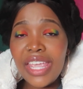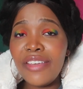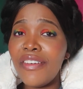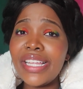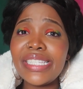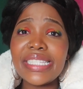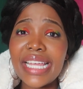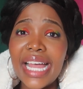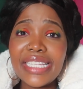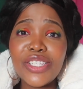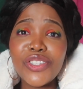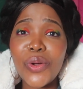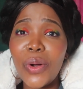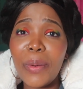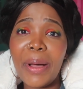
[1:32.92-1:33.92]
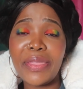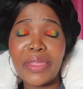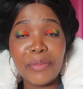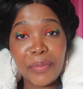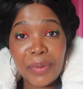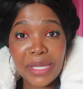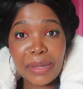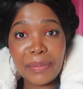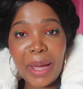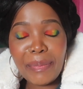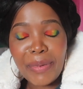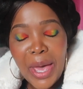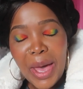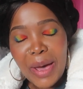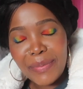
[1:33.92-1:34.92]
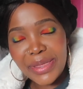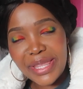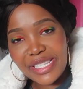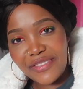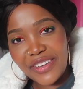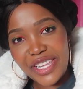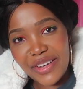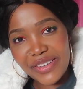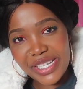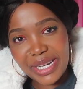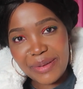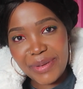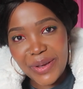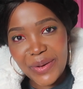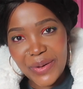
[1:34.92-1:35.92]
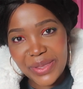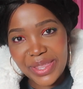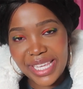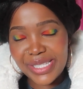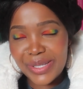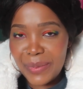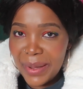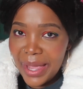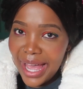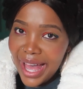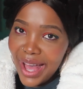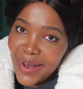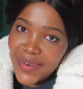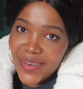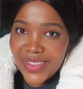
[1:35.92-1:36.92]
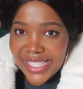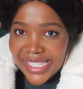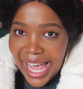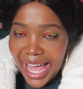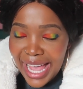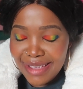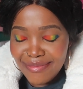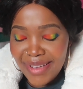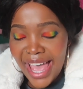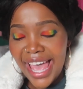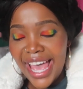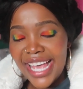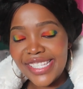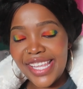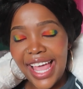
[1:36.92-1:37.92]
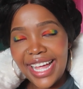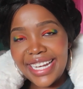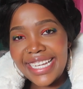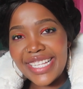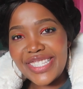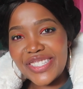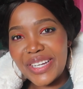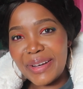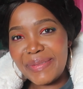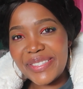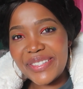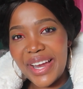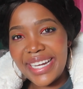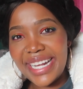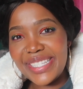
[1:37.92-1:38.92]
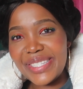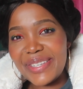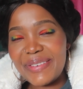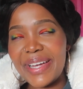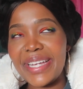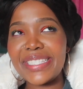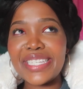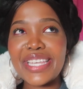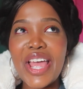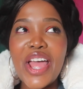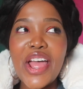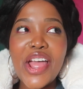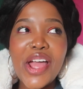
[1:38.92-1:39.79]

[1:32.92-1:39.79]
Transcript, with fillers: if I decide to talk about them or pick them up, but this video is going to be all things queer all the time. So yeah, let's jump straight into it.